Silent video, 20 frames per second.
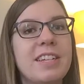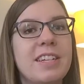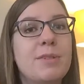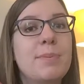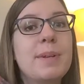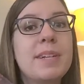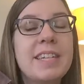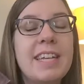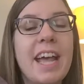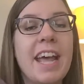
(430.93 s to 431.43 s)
It's
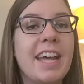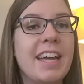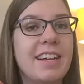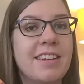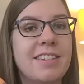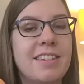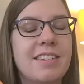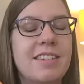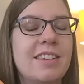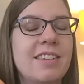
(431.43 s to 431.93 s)
been
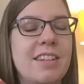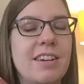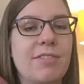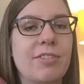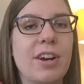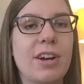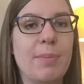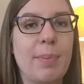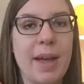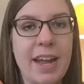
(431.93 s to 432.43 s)
days since I've
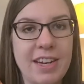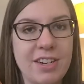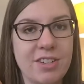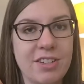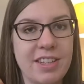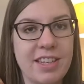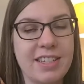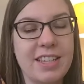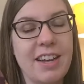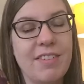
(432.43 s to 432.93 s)
read a page of
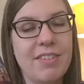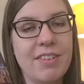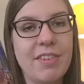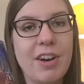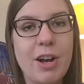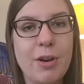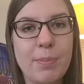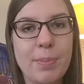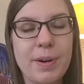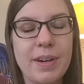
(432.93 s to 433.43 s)
this. I haven't even
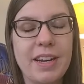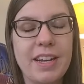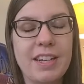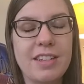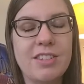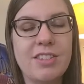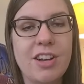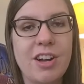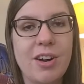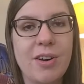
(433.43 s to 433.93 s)
opened it.
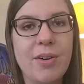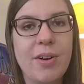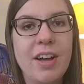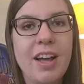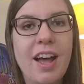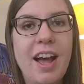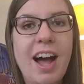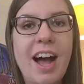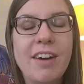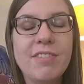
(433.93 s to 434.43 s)
So
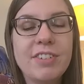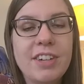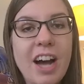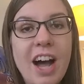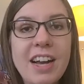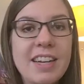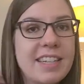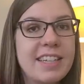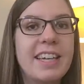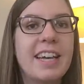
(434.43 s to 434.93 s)
I've
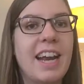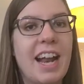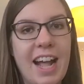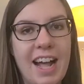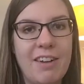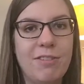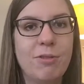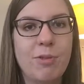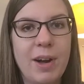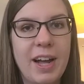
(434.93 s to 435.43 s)
got to get
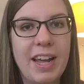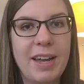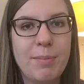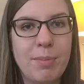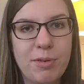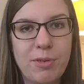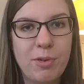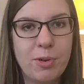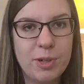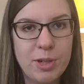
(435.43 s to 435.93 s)
halfway
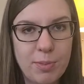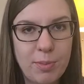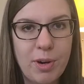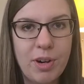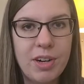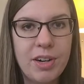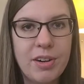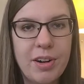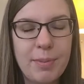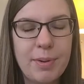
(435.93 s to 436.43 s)
before
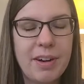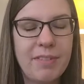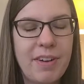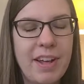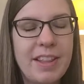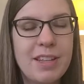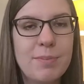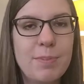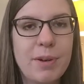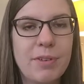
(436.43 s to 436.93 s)
tomorrow. I mean, I've had
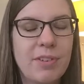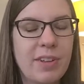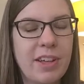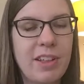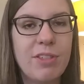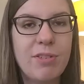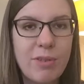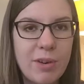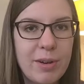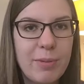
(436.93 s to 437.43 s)
this book for like
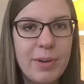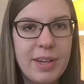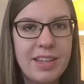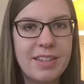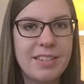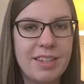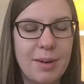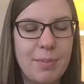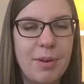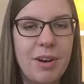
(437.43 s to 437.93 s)
3
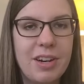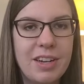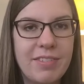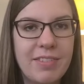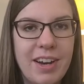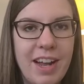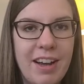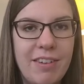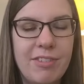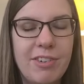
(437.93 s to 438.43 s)
weeks and I'm not even
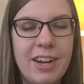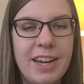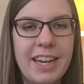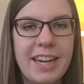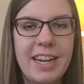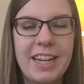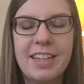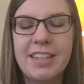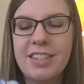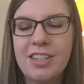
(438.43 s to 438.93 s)
halfway in.